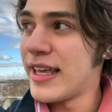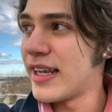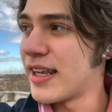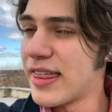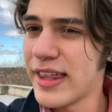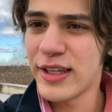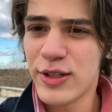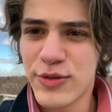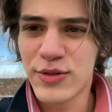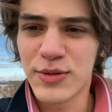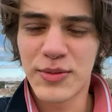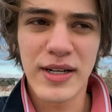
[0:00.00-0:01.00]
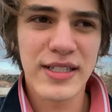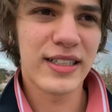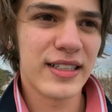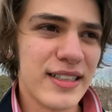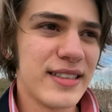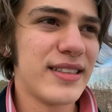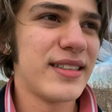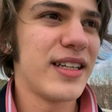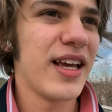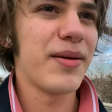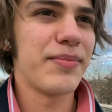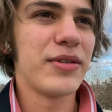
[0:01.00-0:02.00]
And thank you for watching this
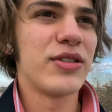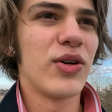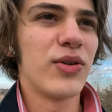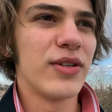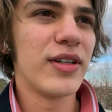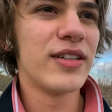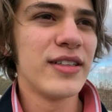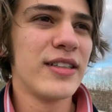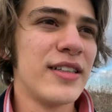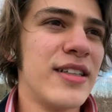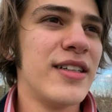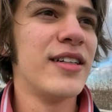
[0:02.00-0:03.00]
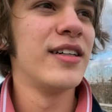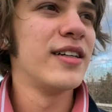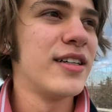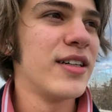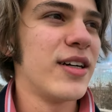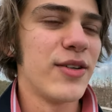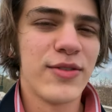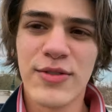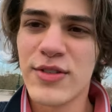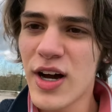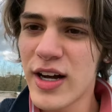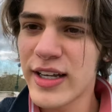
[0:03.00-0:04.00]
episode of
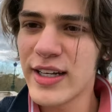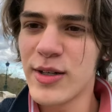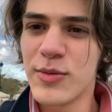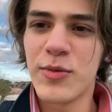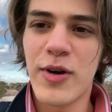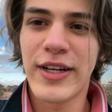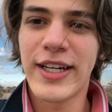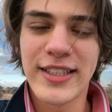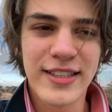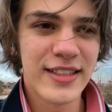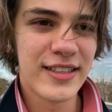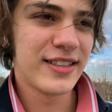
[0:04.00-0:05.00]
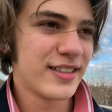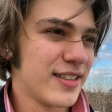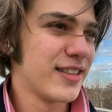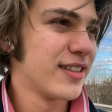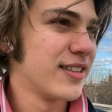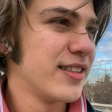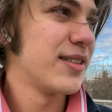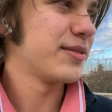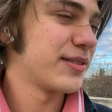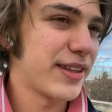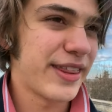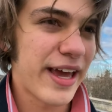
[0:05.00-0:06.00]
Talking and Walking
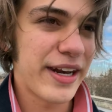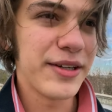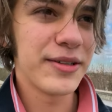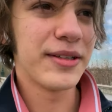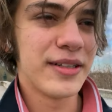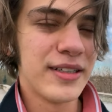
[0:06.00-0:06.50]
with Daniel.